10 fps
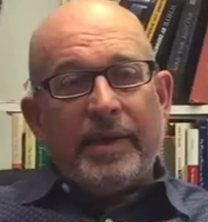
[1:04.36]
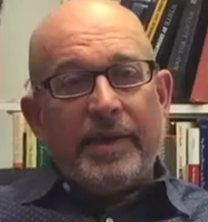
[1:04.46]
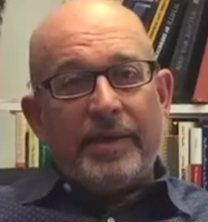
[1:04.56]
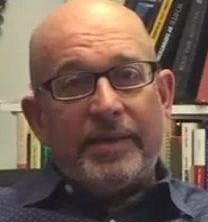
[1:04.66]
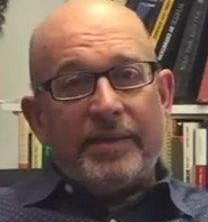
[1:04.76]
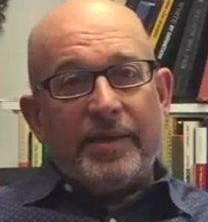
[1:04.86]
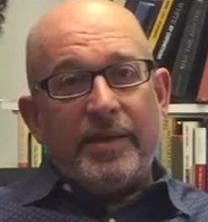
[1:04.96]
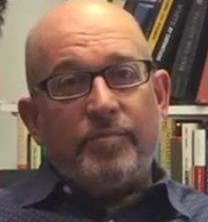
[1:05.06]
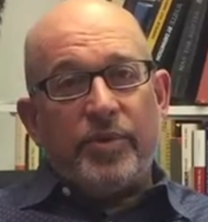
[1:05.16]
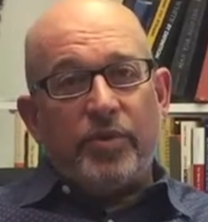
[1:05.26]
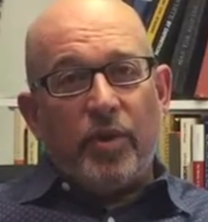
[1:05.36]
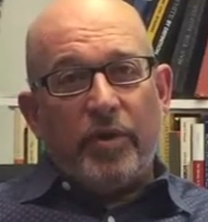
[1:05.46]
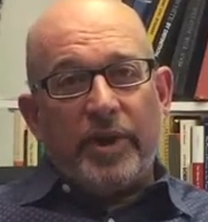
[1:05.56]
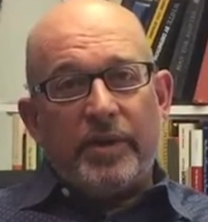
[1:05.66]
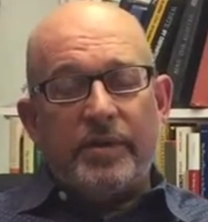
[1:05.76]
It is the
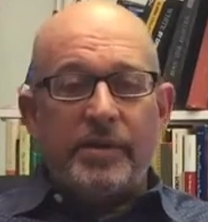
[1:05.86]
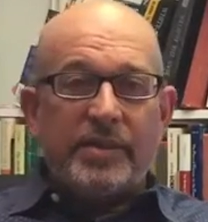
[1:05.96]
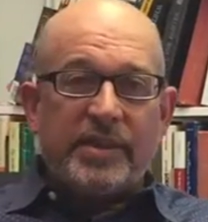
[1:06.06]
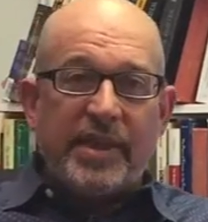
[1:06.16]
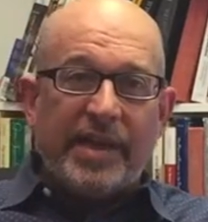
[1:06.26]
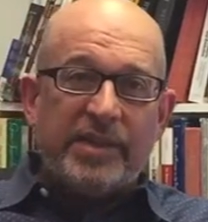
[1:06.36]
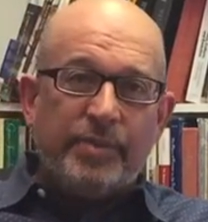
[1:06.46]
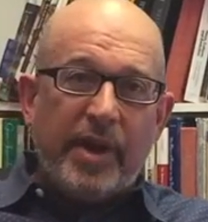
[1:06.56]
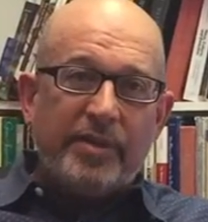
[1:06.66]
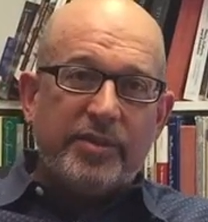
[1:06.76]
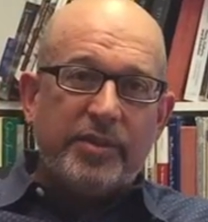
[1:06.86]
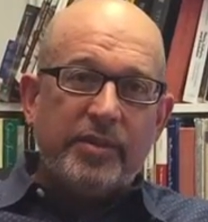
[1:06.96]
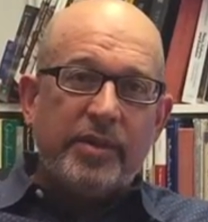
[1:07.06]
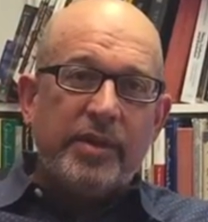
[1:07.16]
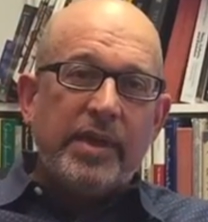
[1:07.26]
perduring, state-sponsored,
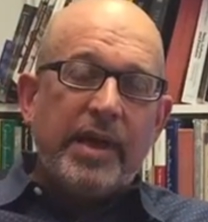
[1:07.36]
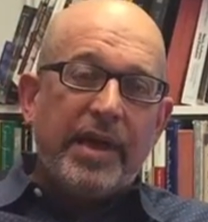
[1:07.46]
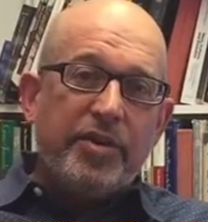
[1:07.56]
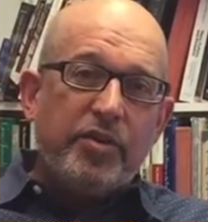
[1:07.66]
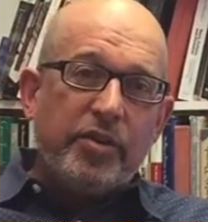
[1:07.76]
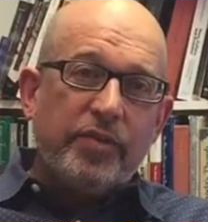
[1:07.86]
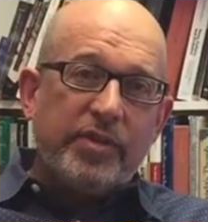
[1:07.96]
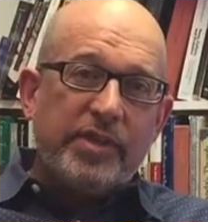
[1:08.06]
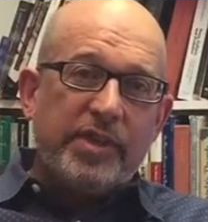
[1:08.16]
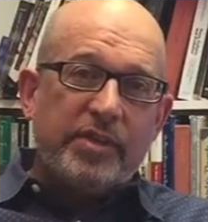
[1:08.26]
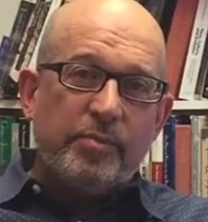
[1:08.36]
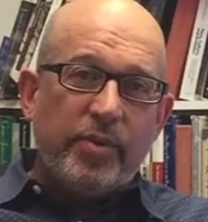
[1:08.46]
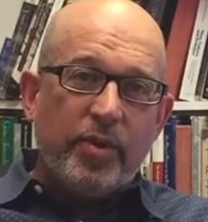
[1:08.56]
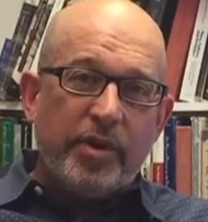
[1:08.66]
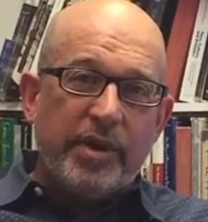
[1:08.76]
and
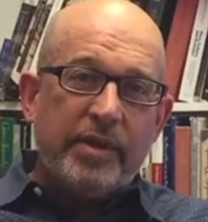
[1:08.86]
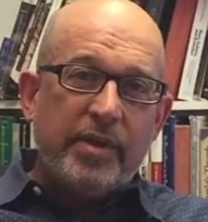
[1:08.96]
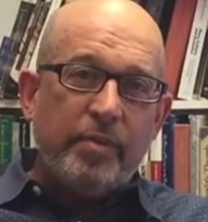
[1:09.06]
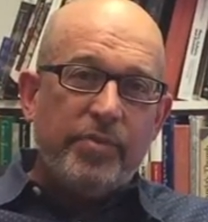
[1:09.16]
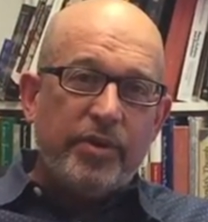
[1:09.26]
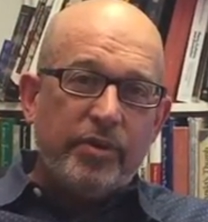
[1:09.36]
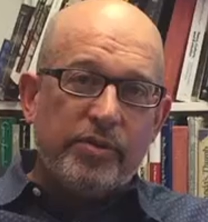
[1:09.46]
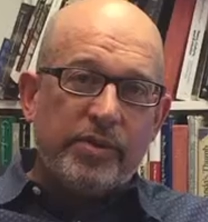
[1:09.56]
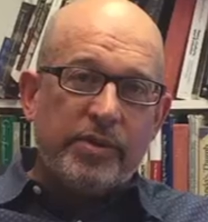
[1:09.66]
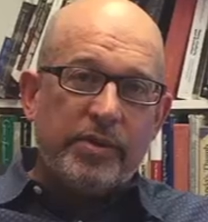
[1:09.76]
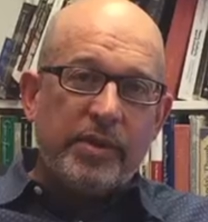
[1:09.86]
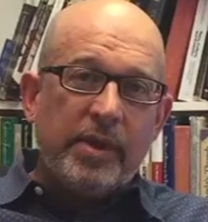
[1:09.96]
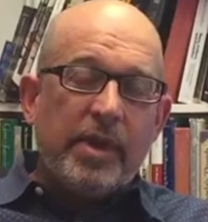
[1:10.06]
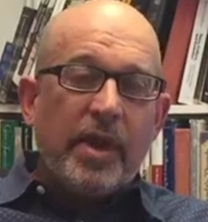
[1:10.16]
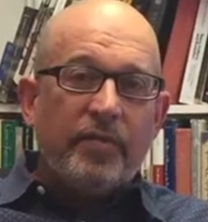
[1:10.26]
university-supported abuse
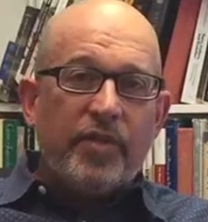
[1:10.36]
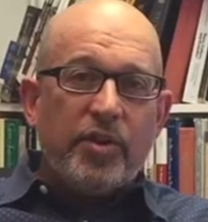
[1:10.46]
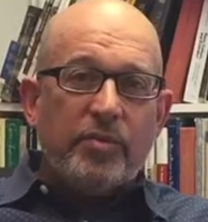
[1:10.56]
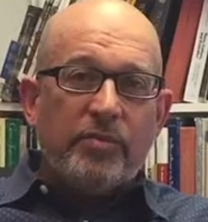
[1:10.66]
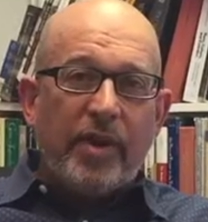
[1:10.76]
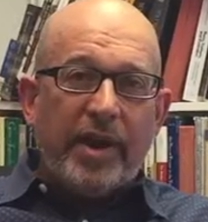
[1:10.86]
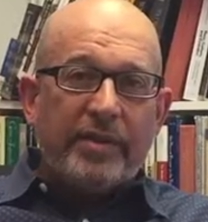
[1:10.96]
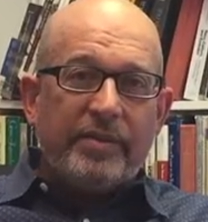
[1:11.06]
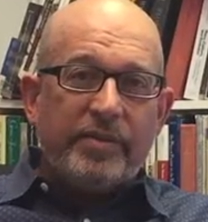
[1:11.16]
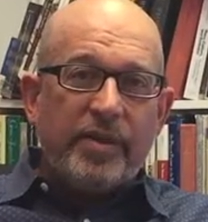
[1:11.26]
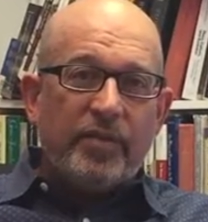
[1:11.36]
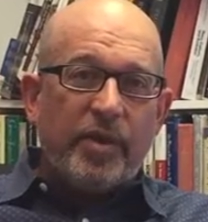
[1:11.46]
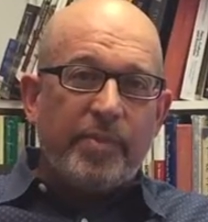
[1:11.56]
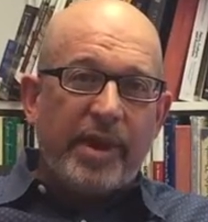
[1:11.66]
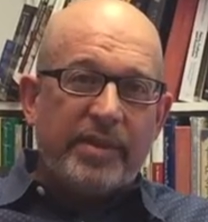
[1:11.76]
of the human rights of
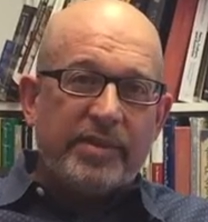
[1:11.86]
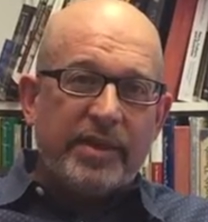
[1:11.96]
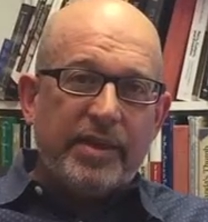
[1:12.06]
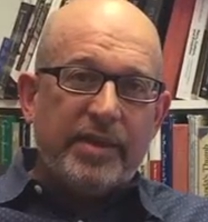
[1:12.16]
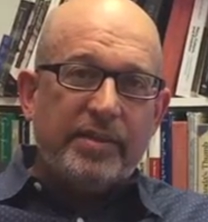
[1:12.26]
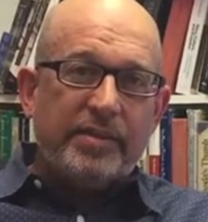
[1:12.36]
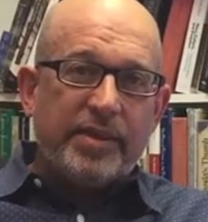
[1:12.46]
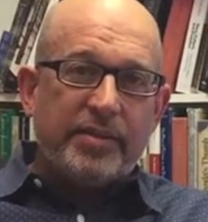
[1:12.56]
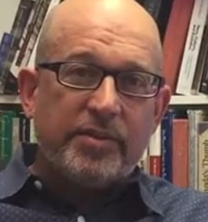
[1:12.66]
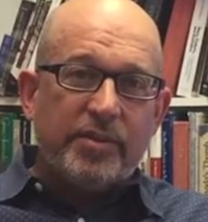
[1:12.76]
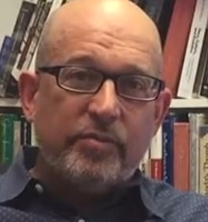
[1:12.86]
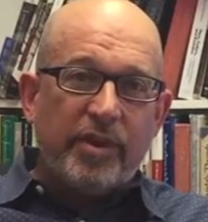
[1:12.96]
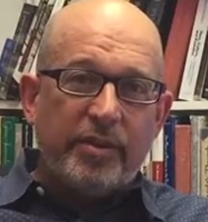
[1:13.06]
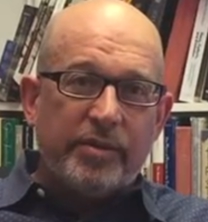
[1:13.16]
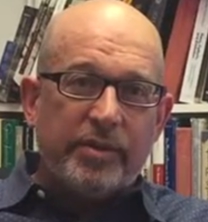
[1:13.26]
our Palestinian sisters and
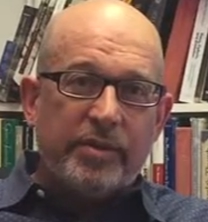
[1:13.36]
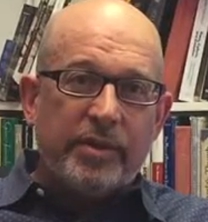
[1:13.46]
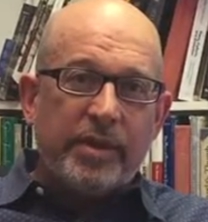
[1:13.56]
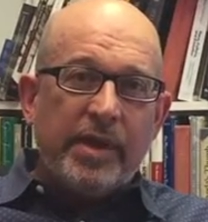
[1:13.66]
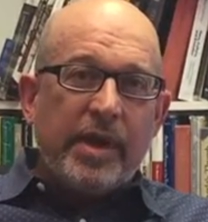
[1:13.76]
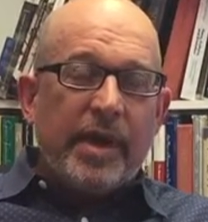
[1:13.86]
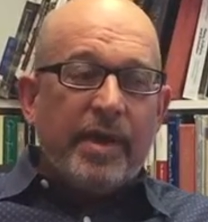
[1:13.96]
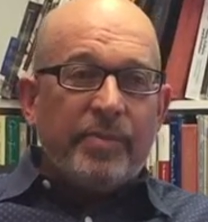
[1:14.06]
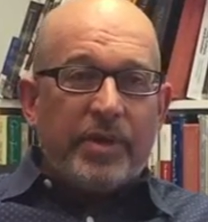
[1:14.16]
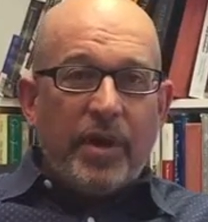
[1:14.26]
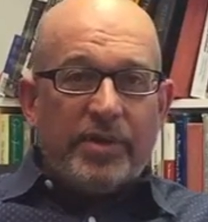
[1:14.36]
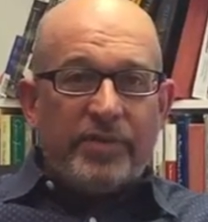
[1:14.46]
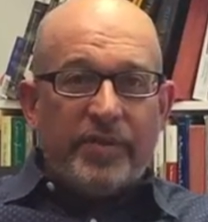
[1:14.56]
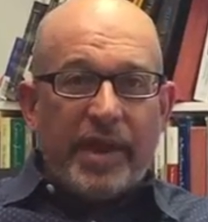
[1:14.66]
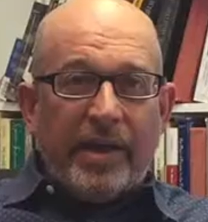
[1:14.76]
brothers. And because
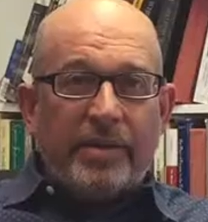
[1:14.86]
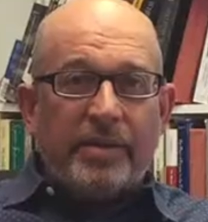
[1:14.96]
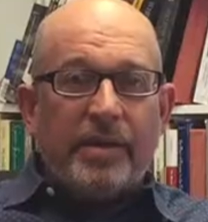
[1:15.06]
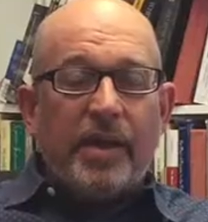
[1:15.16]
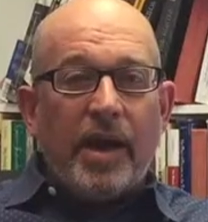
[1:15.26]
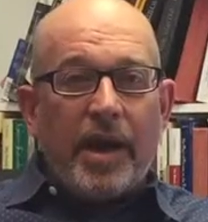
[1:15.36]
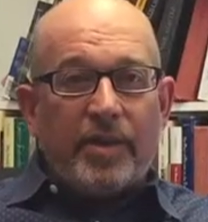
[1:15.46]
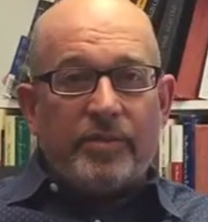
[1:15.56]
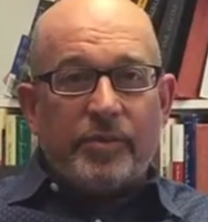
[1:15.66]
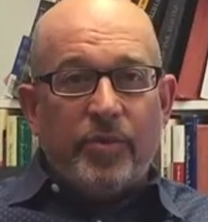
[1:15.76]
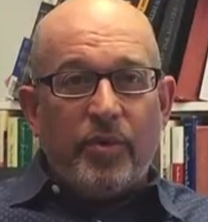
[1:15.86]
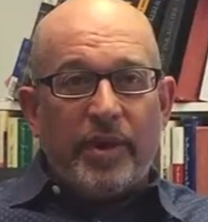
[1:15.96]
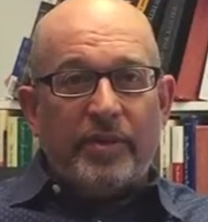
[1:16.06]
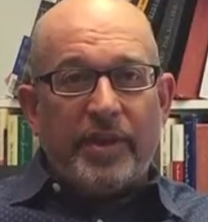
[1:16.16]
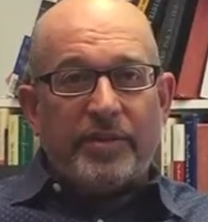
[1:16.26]
of that, I am
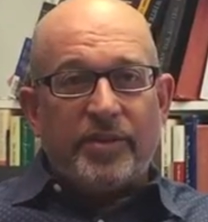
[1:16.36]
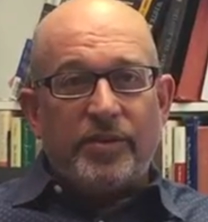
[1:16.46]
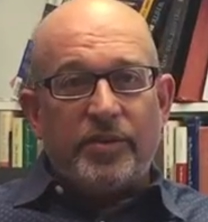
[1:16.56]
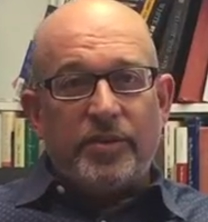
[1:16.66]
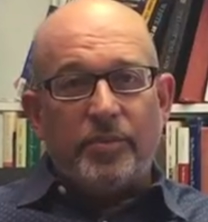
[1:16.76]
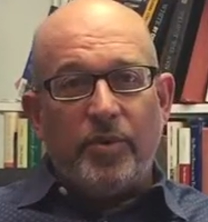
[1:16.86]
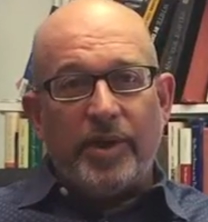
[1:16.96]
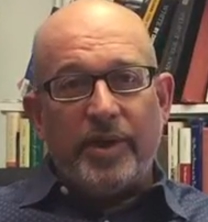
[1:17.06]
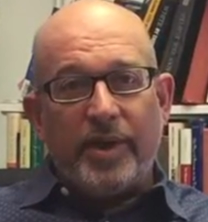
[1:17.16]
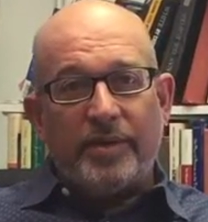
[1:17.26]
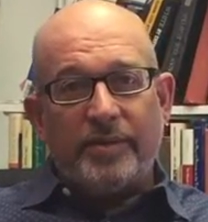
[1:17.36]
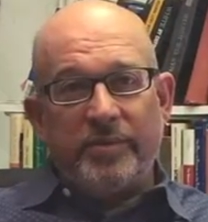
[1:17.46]
supporting the institutional boycott.